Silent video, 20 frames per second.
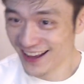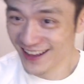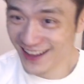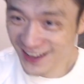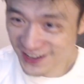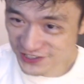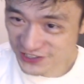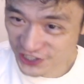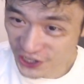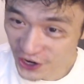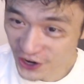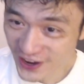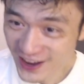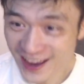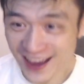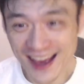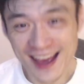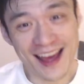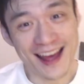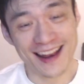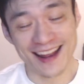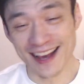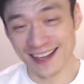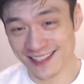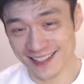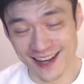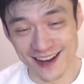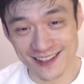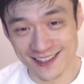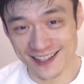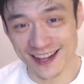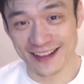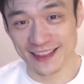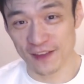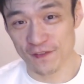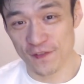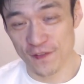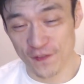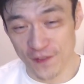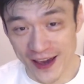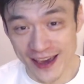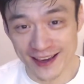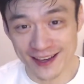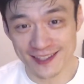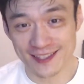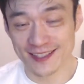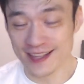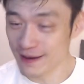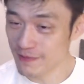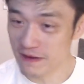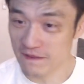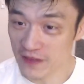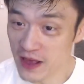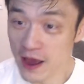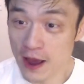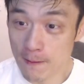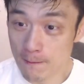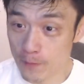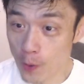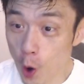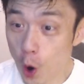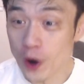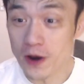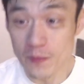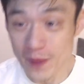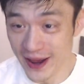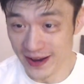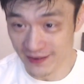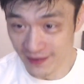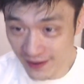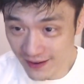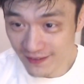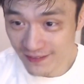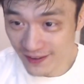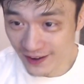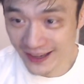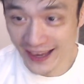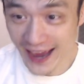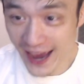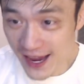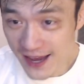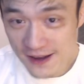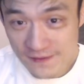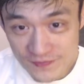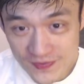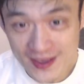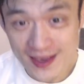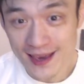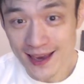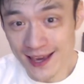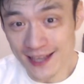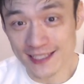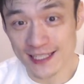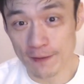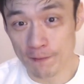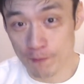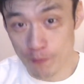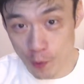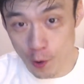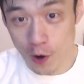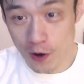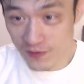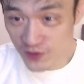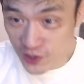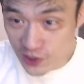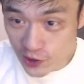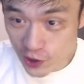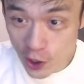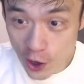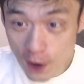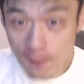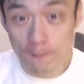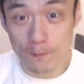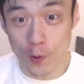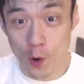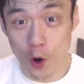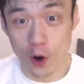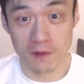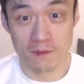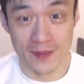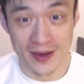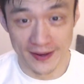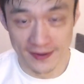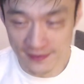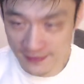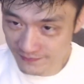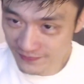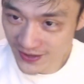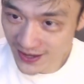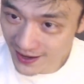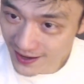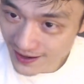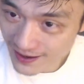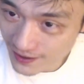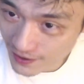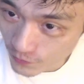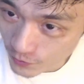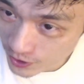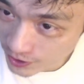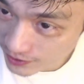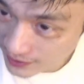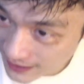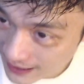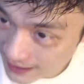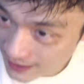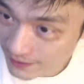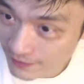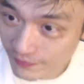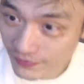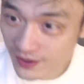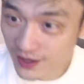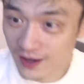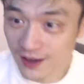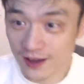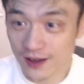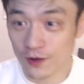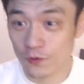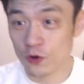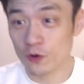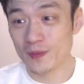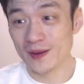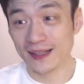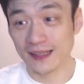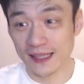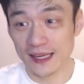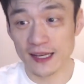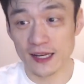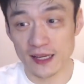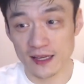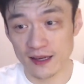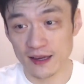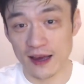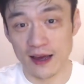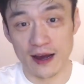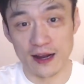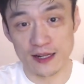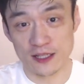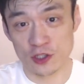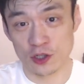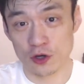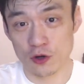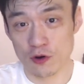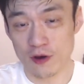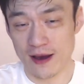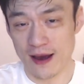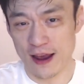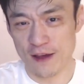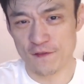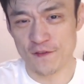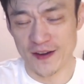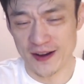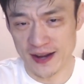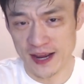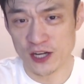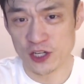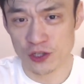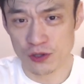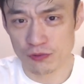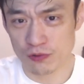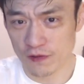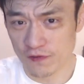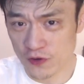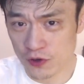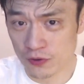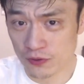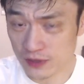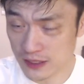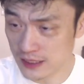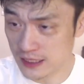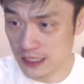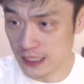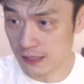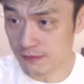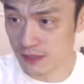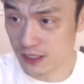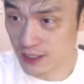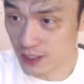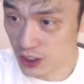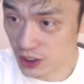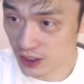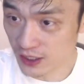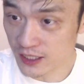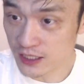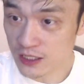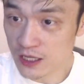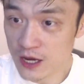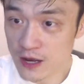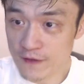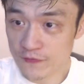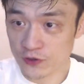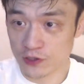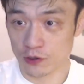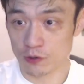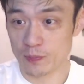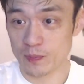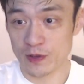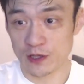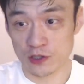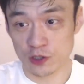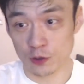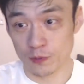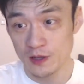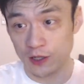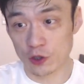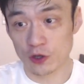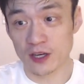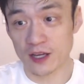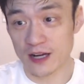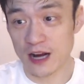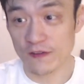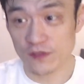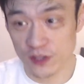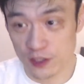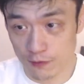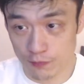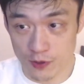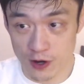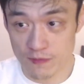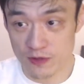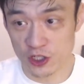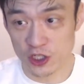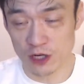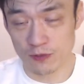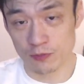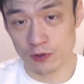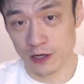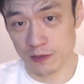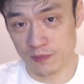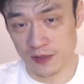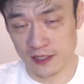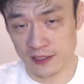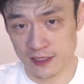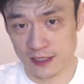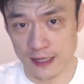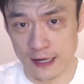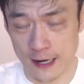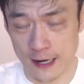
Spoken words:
Sir, that sounds like the fakest name ever. Boardman, okay? He's Sir Boardman will be leading to a financial review team, essentially, to be looking after the Premiership Rugby's